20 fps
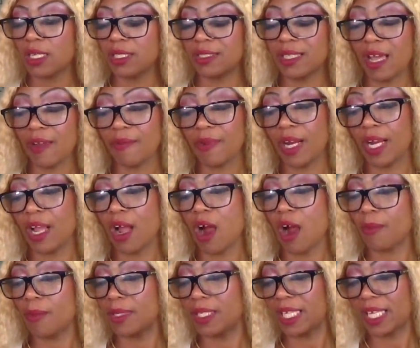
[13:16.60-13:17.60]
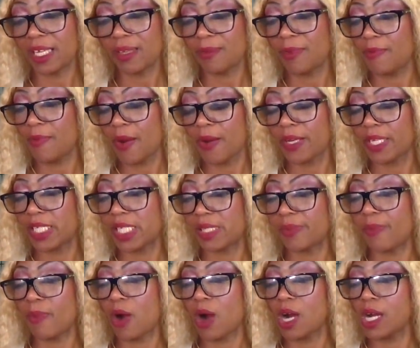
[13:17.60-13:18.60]
not very hard, but they could be very
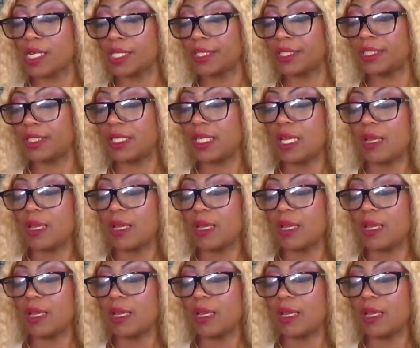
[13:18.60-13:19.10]
smart.